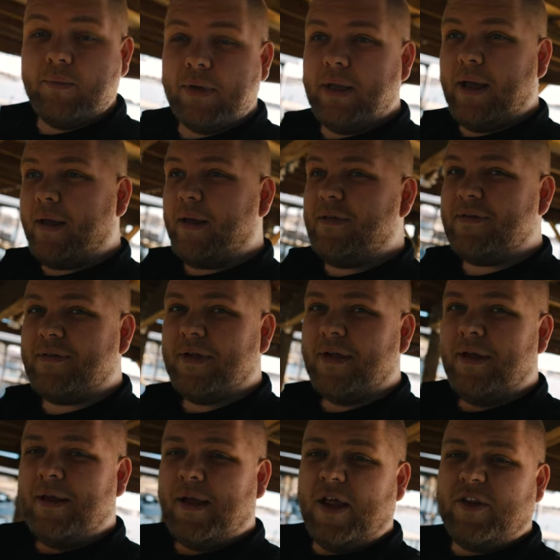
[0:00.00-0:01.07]
But yeah,
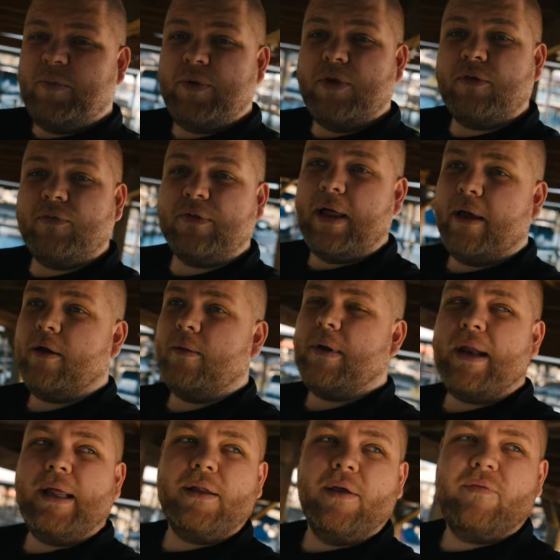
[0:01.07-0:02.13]
it's beautiful out here,
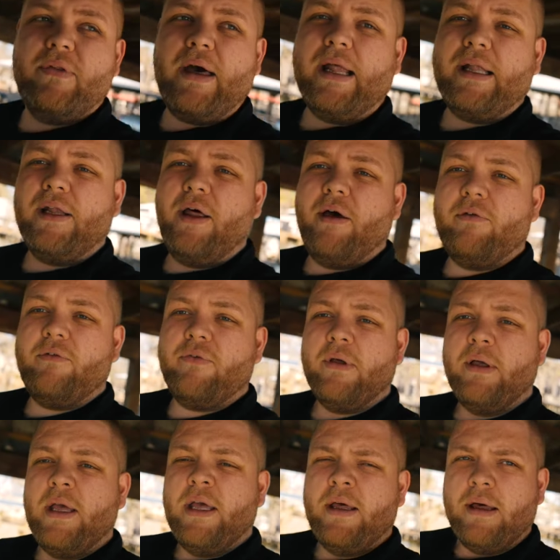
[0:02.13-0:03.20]
man. I love
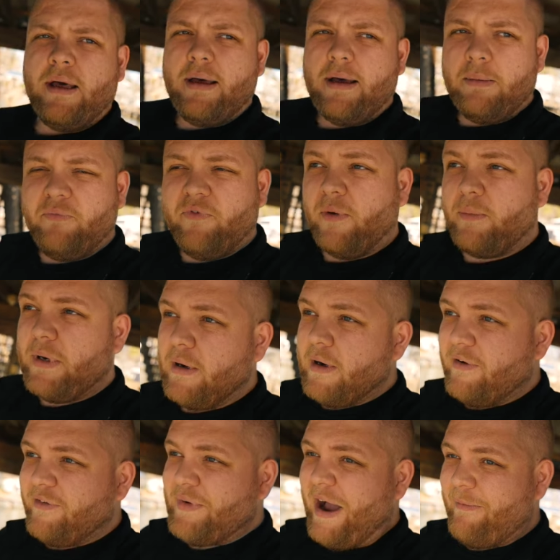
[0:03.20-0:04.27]
filming
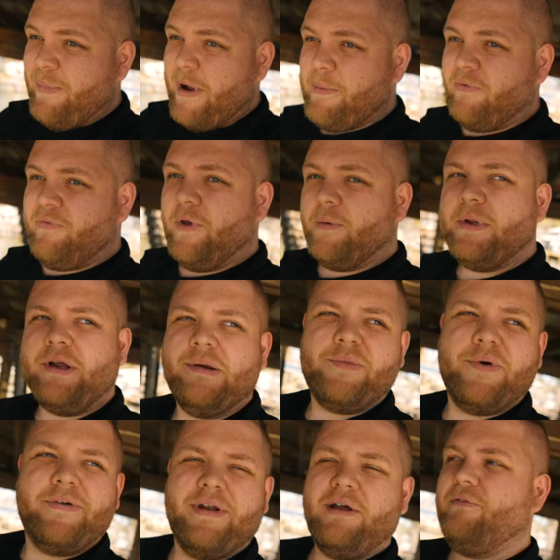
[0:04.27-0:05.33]
here. I've probably filmed here
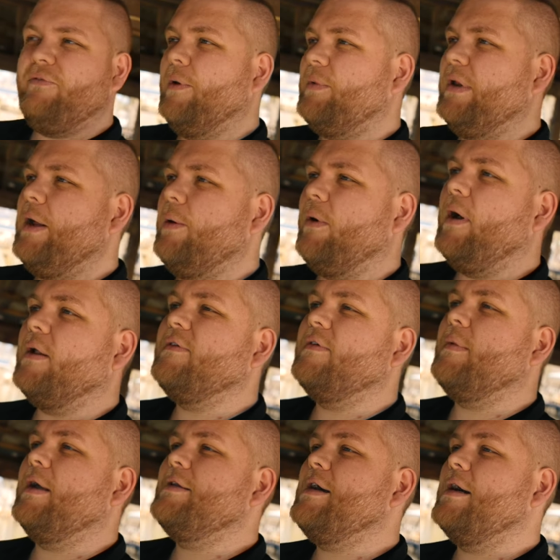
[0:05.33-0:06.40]
more than I've filmed anywhere else
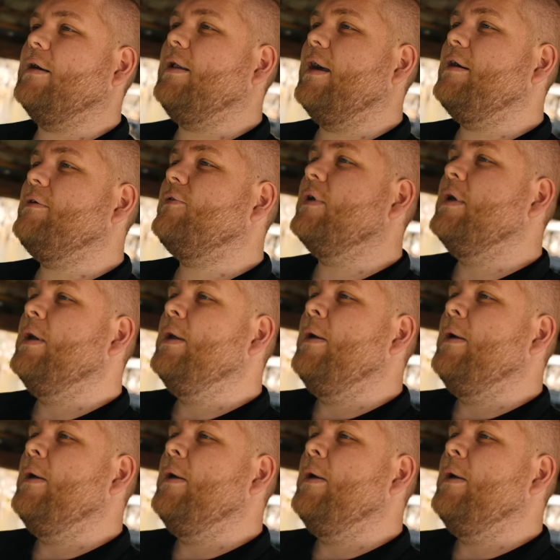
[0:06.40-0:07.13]
in my entire life.